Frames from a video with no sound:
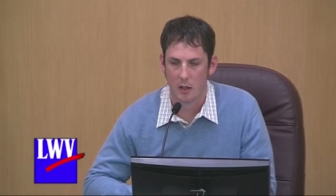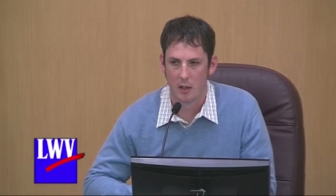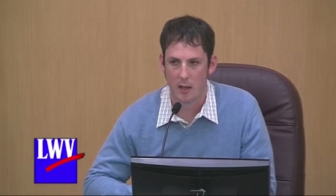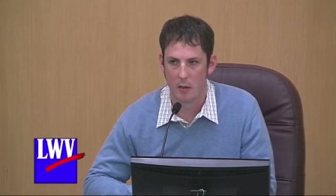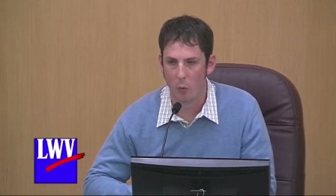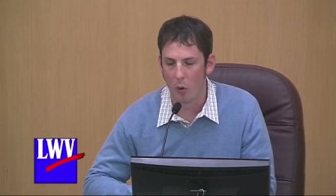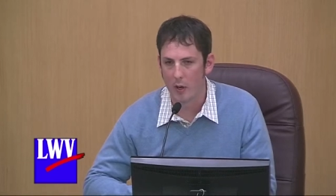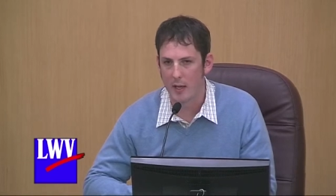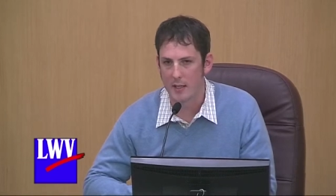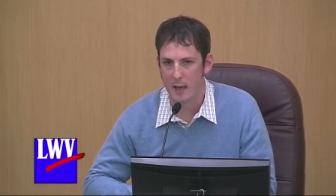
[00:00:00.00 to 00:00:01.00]
the, the word
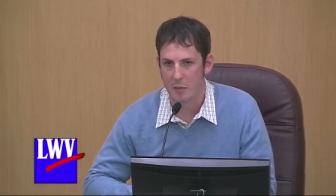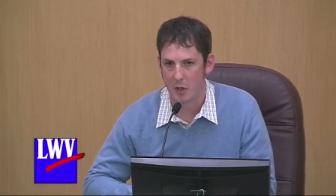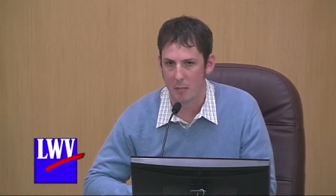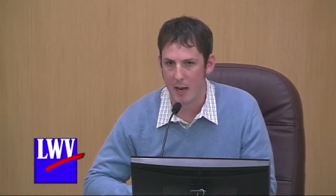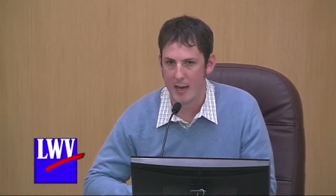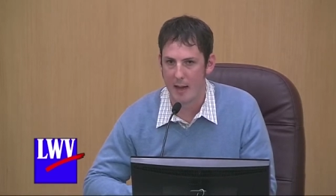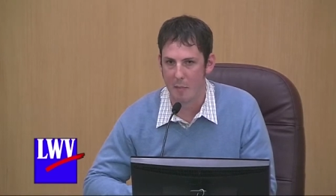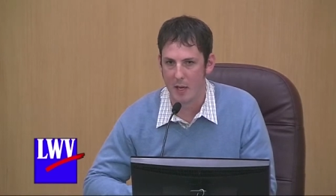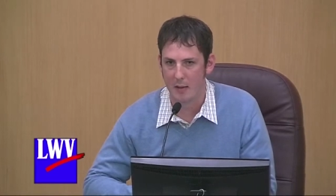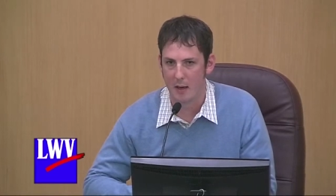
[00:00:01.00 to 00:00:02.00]
exemption might not
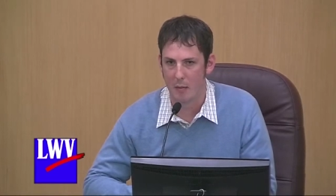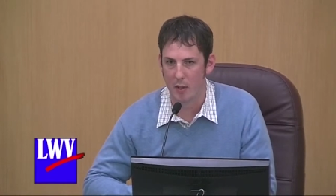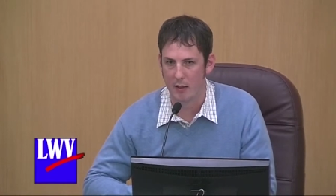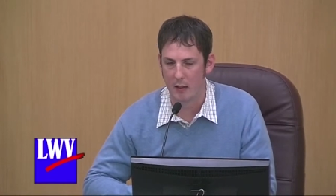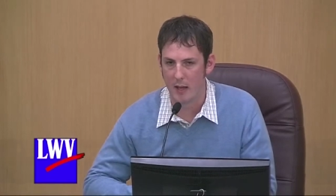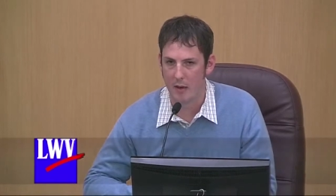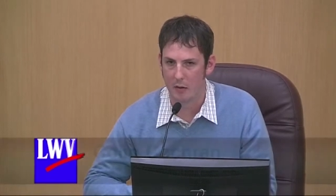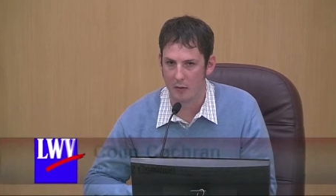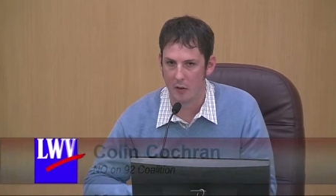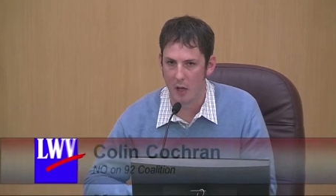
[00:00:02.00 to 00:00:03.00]
be there, but the letter
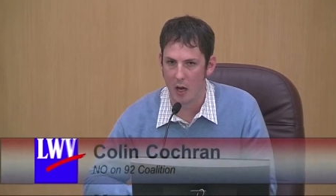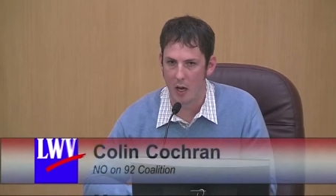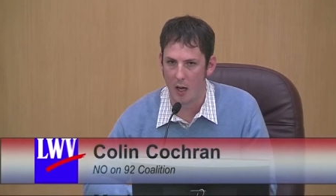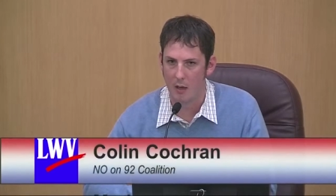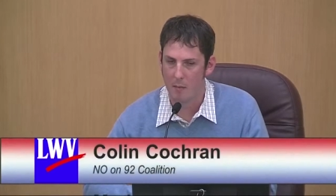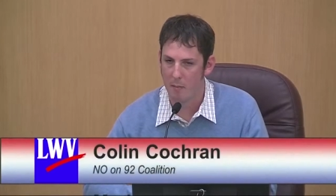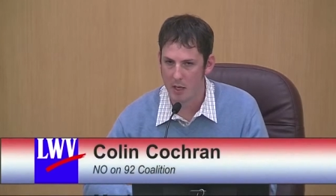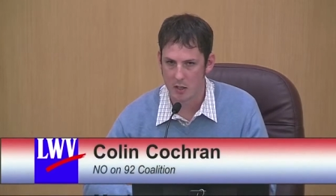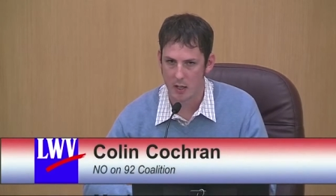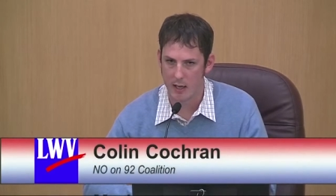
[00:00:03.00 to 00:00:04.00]
of the law,
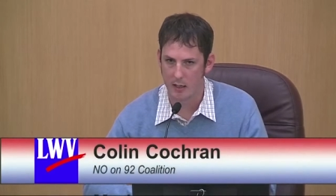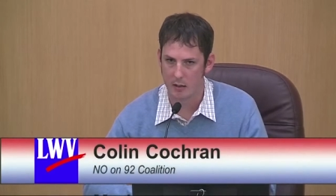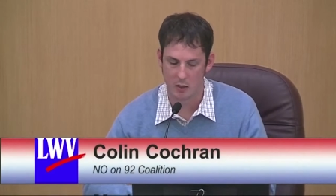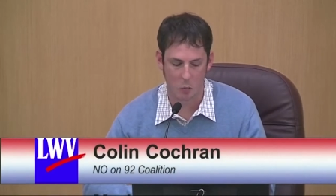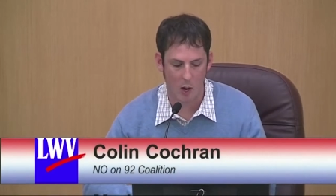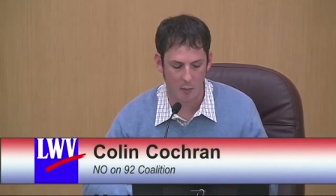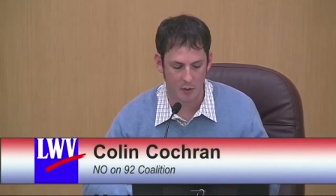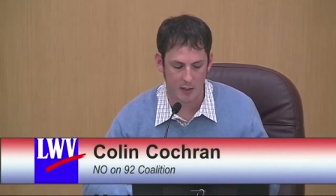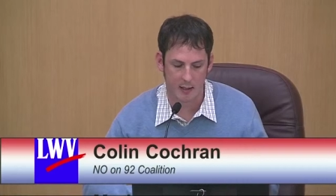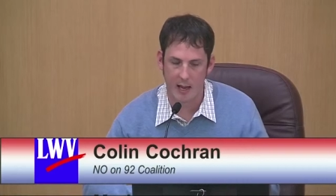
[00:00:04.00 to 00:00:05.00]
much like the
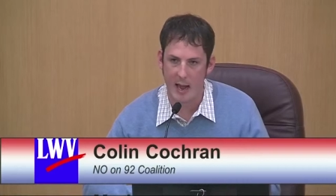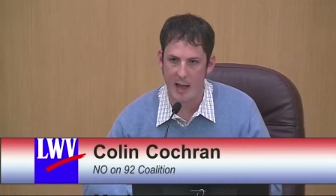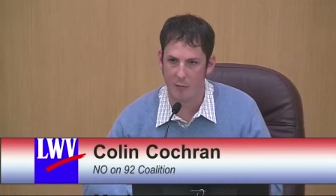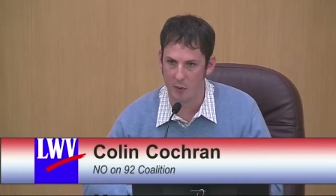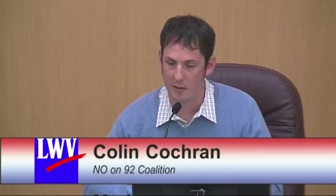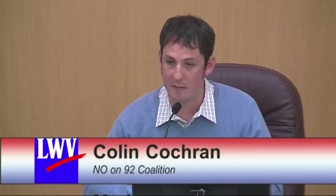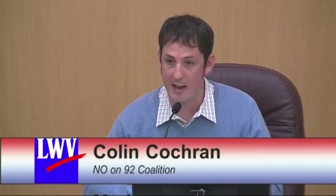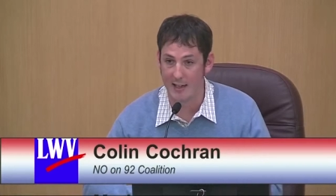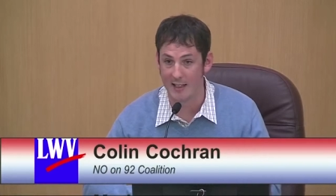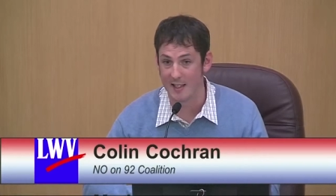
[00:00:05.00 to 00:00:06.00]
squabbles that they have with the
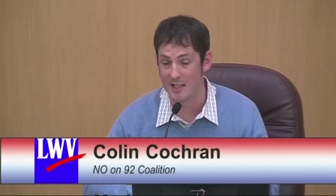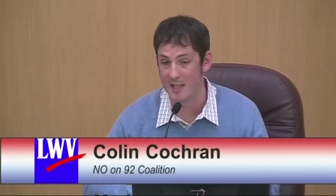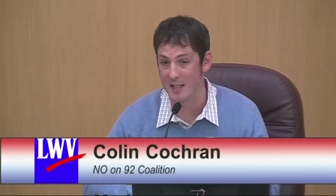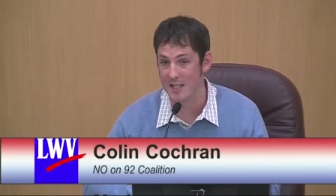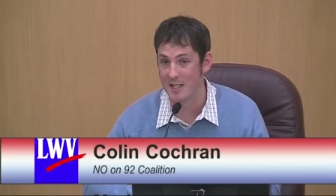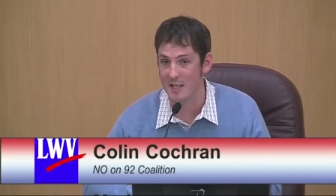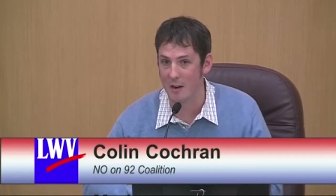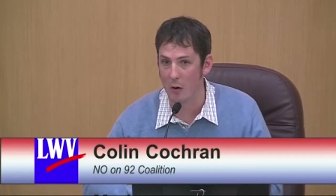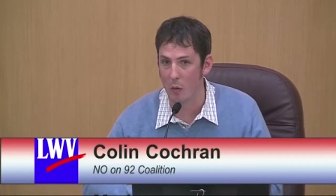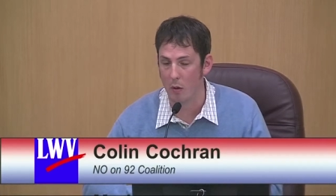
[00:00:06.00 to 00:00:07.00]
fact that this is a
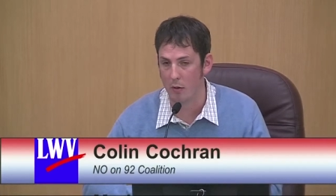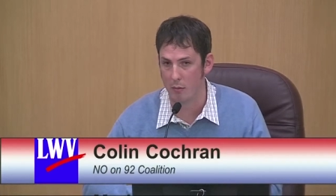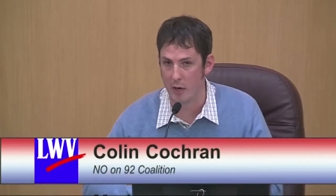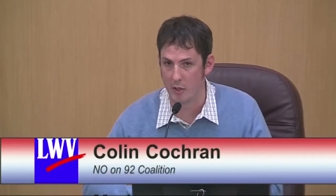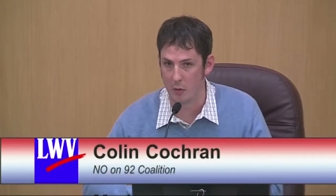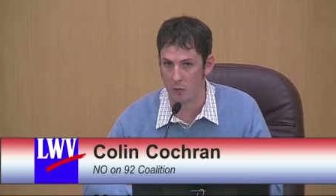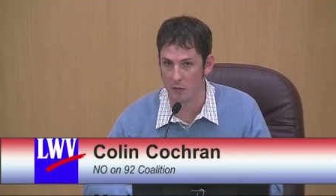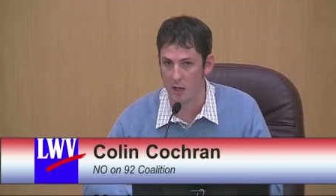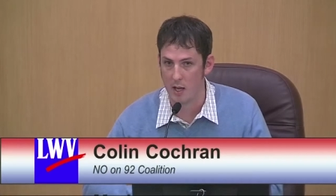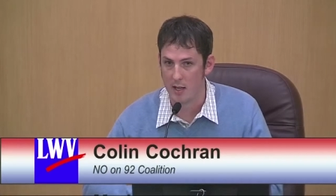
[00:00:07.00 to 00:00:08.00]
zero
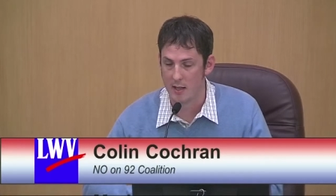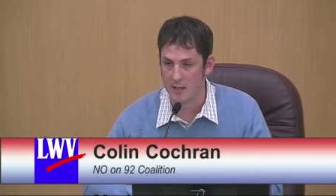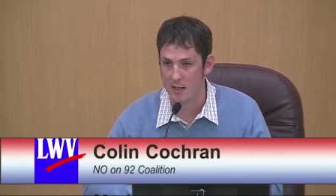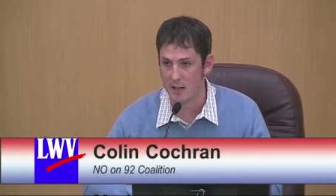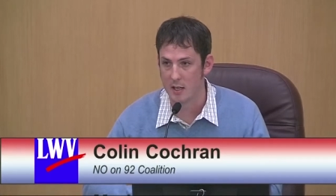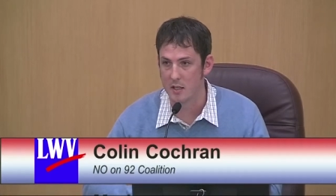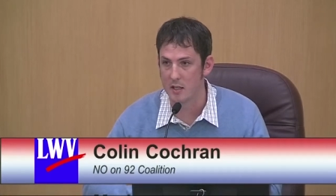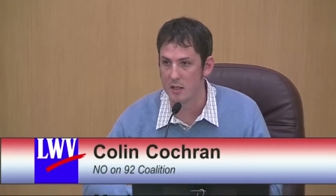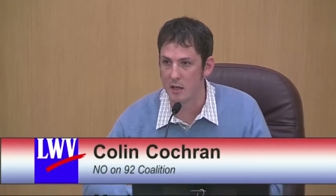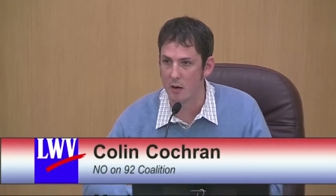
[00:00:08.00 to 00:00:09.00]
threshold, this is a
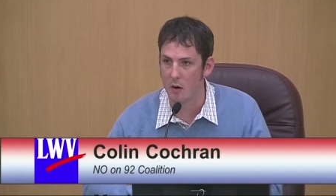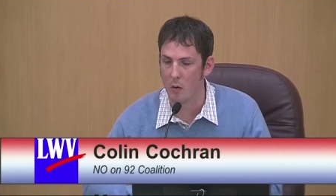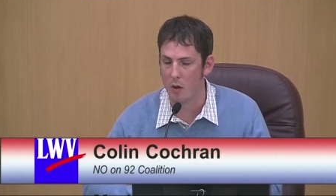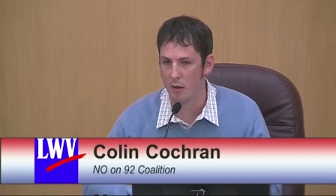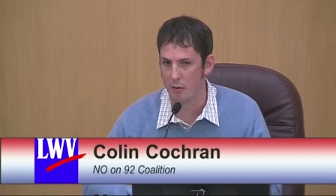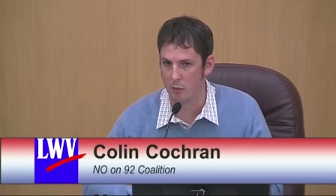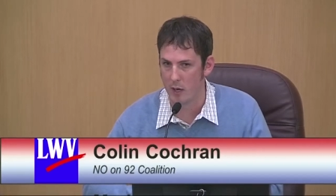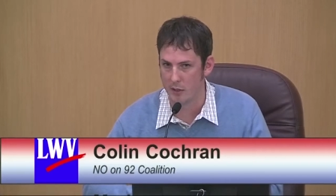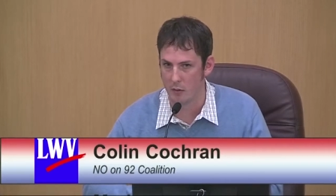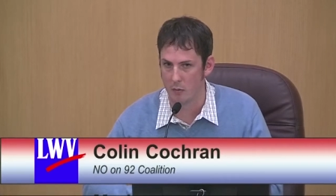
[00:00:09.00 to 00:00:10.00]
zero
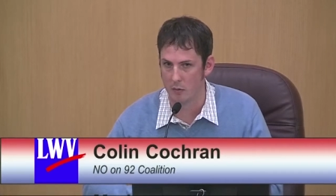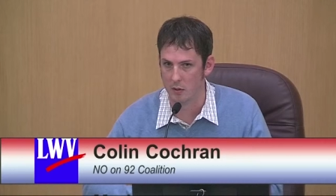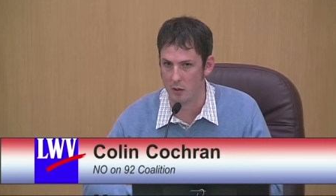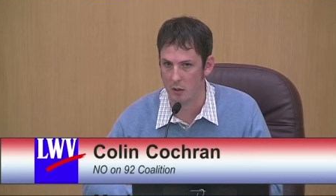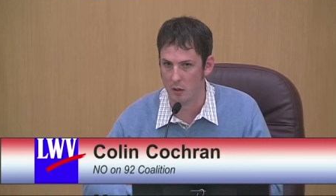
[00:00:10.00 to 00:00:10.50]
threshold,